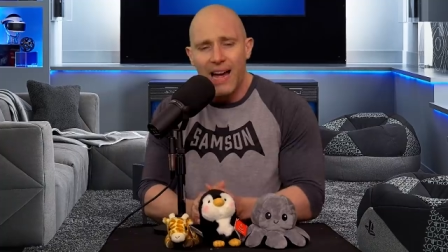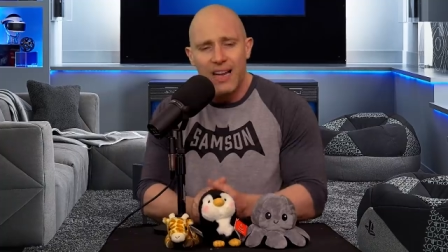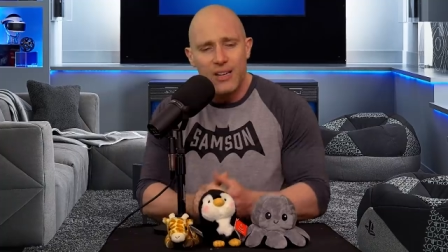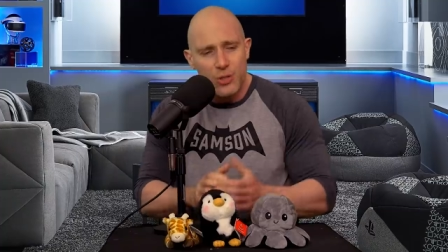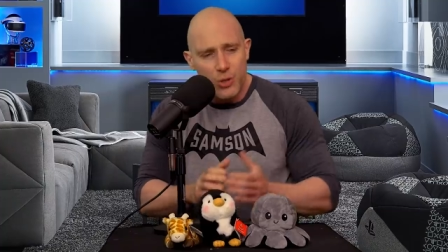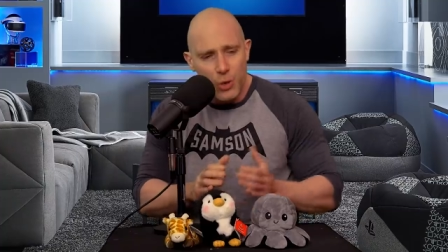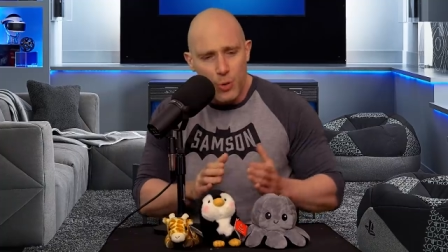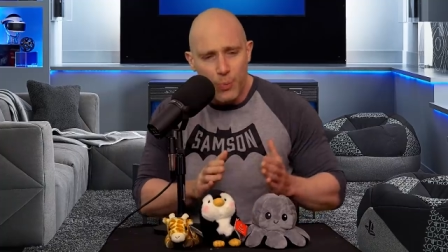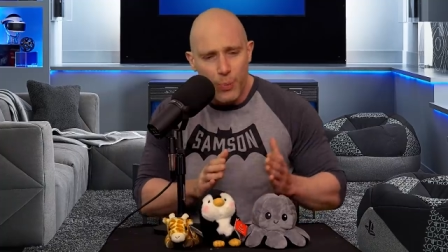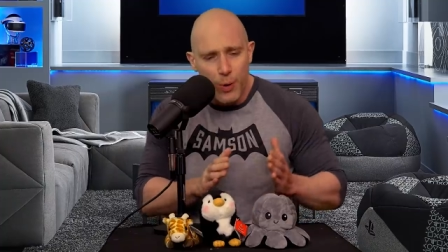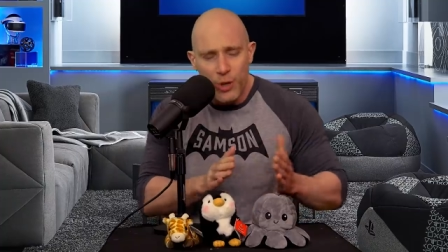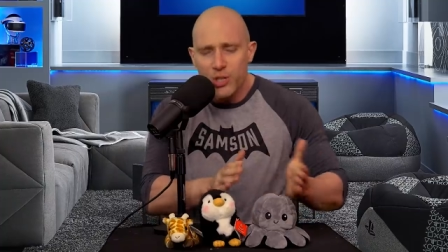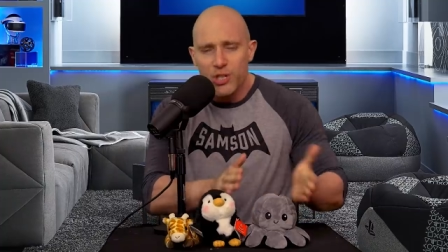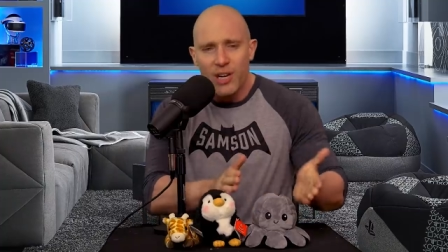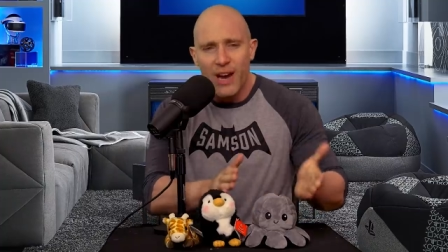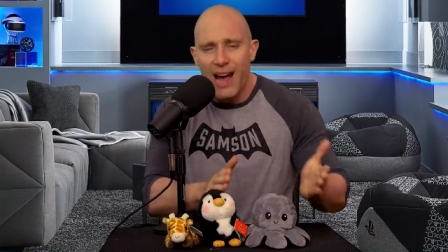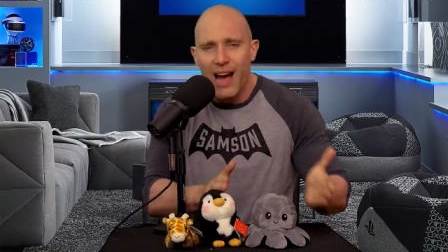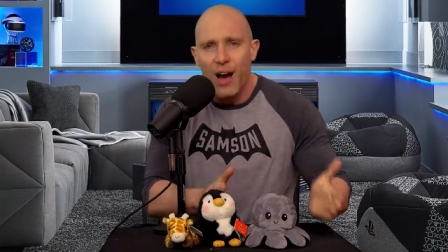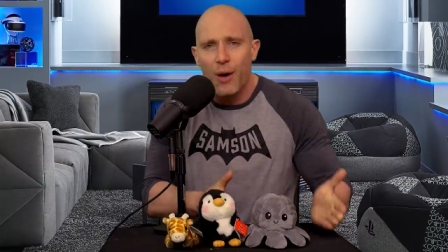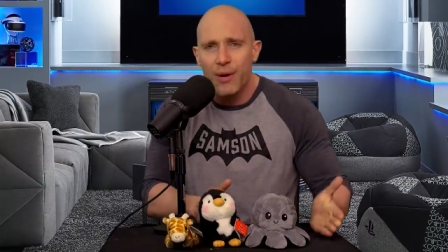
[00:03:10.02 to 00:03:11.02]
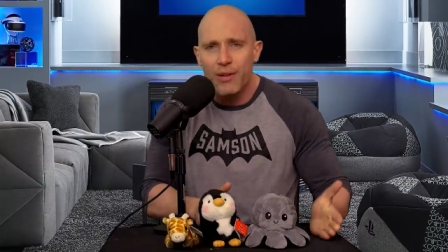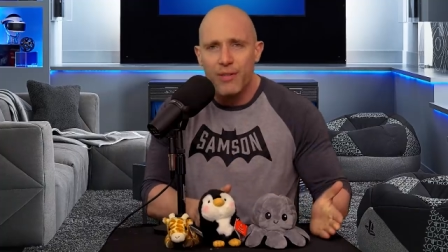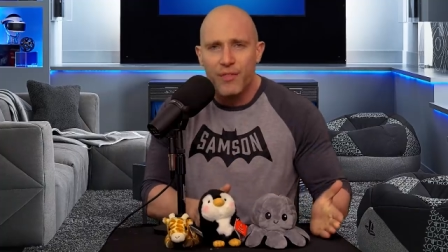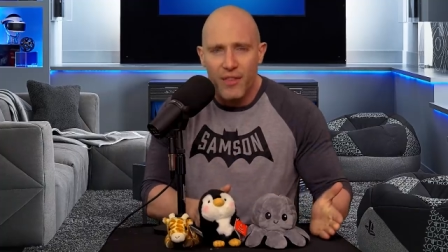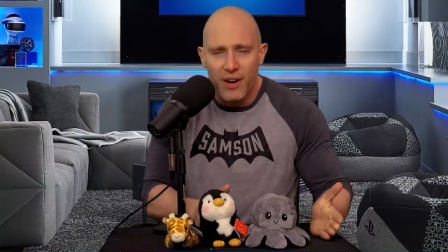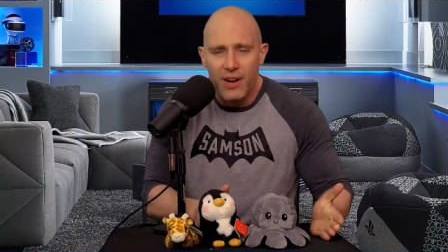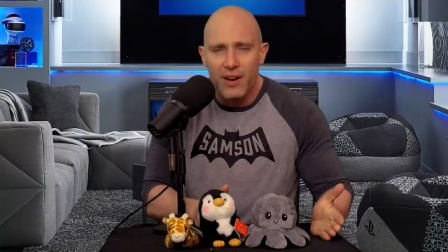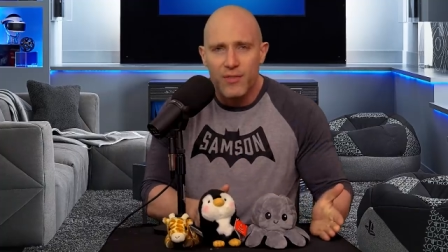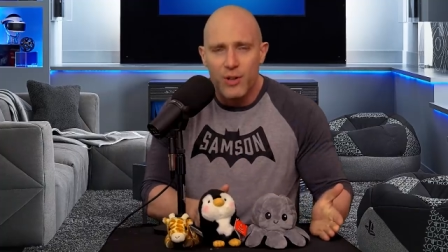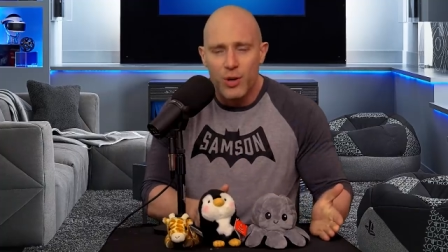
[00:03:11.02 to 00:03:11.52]
and you push it out in
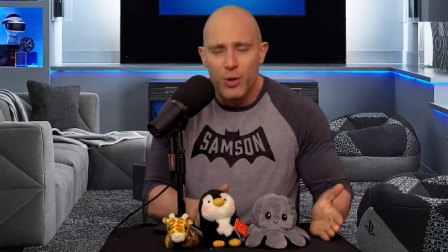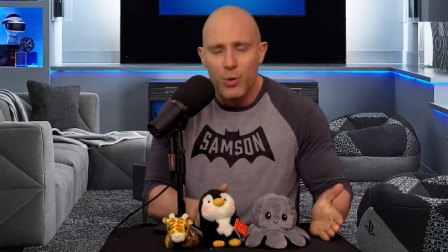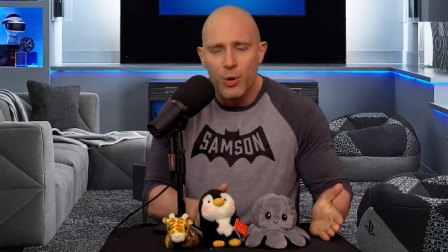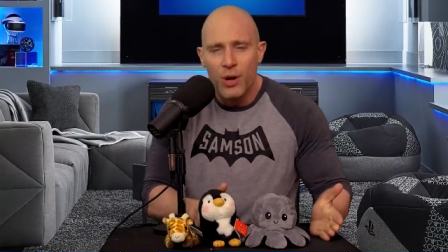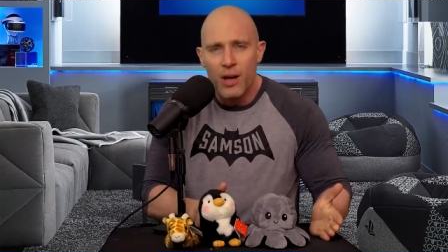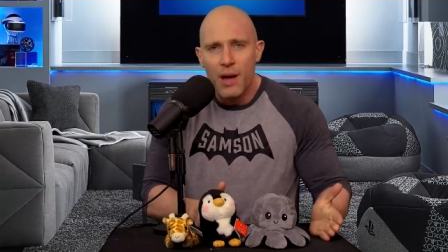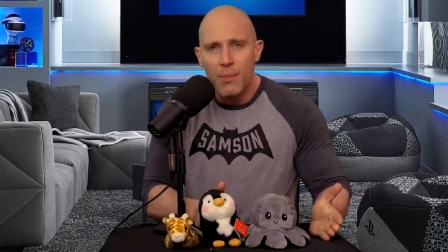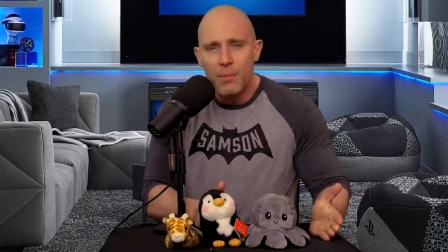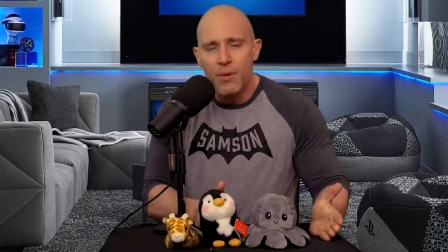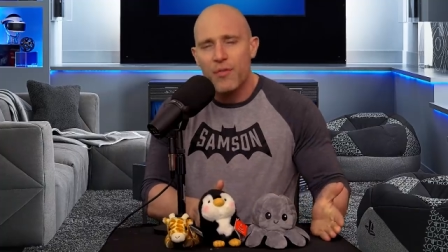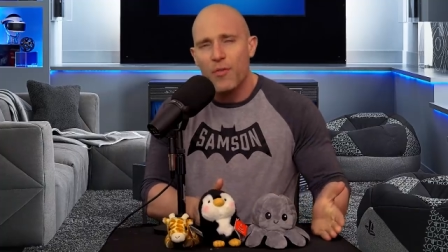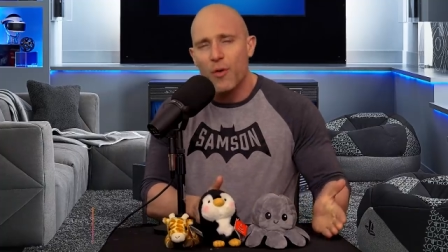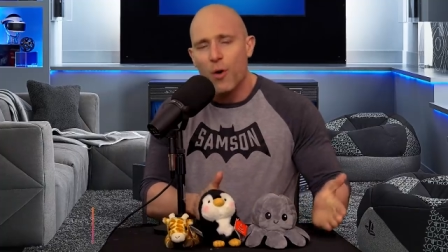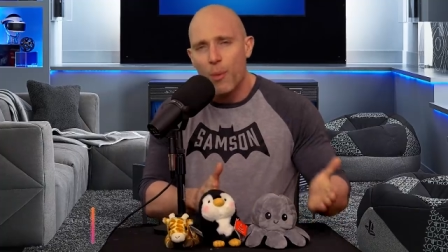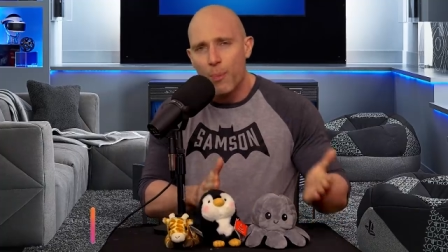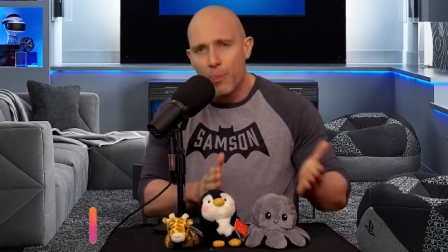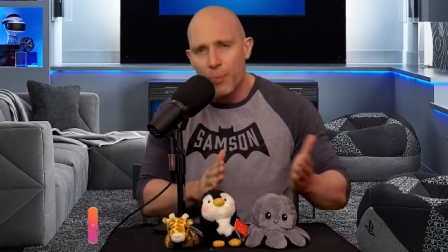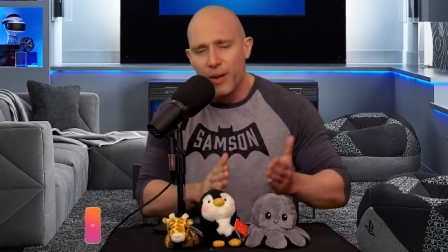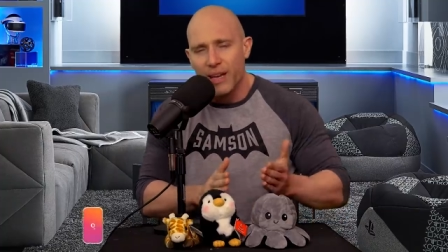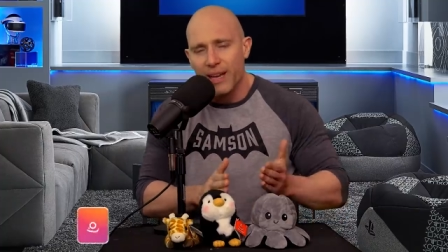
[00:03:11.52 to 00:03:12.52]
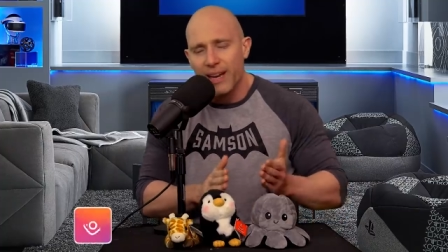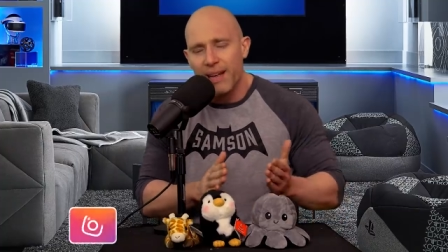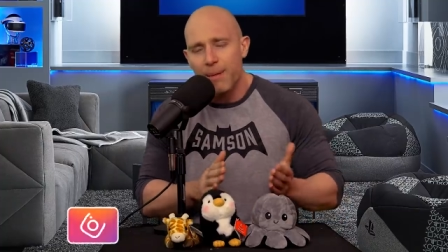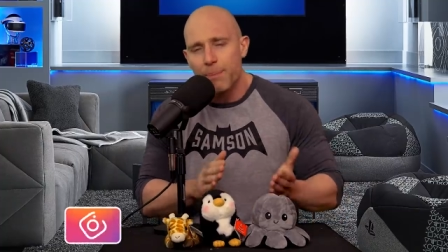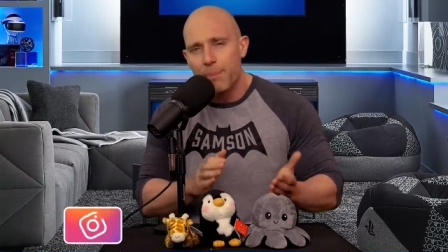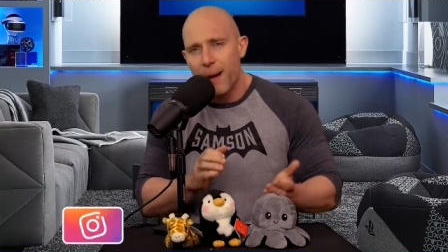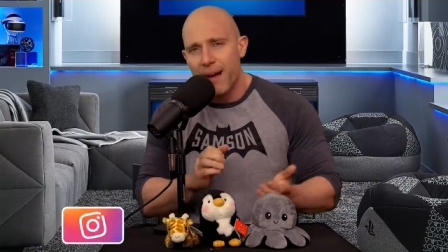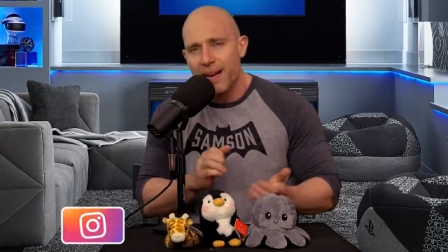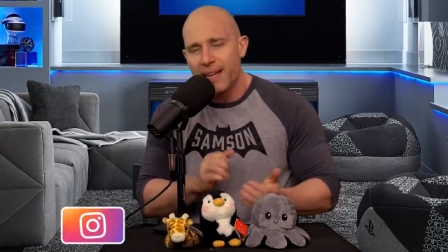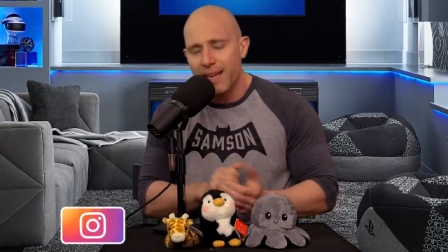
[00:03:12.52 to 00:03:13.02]
front of you before bringing it
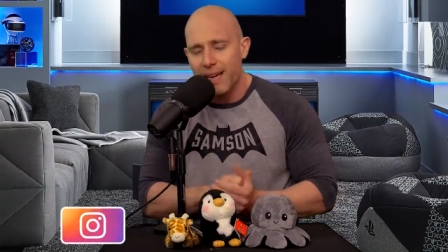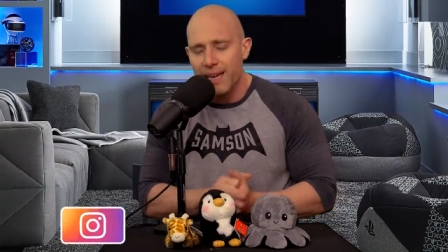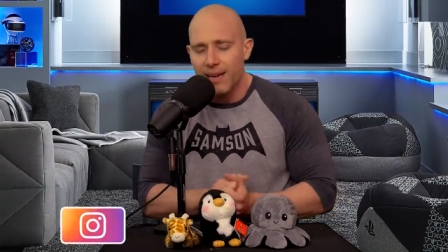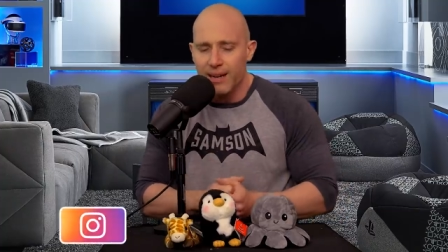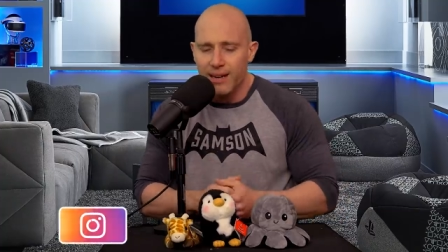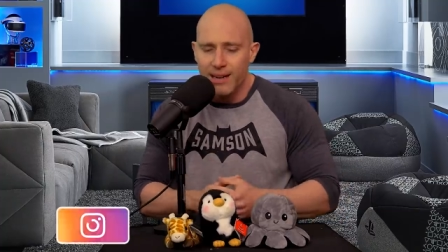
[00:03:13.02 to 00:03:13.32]
back in.